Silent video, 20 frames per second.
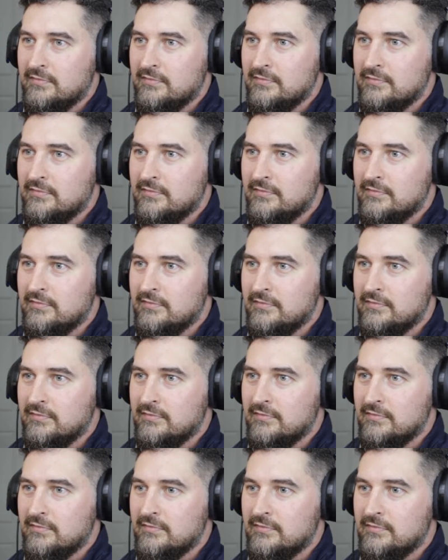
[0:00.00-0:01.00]

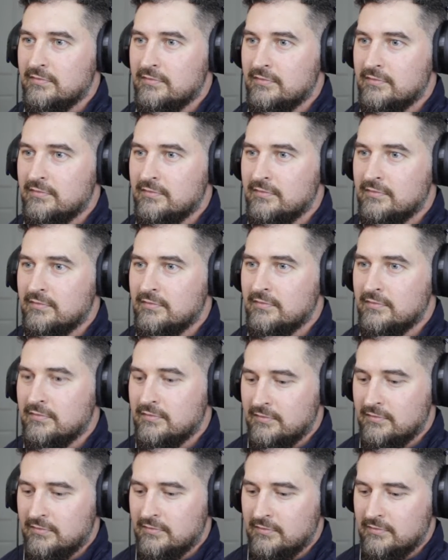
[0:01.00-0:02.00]

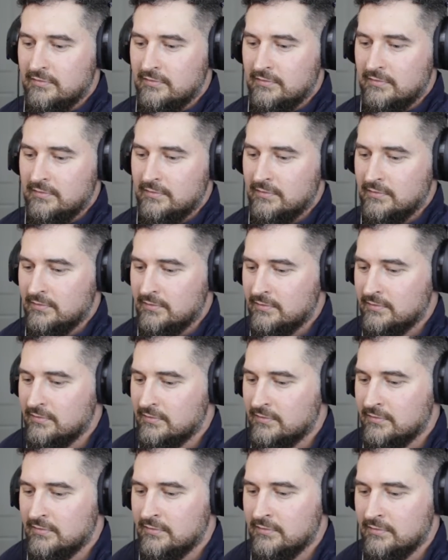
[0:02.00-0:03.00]

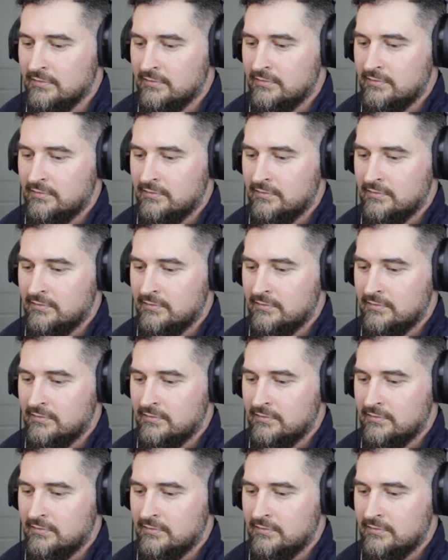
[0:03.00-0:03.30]
This person isn't speaking.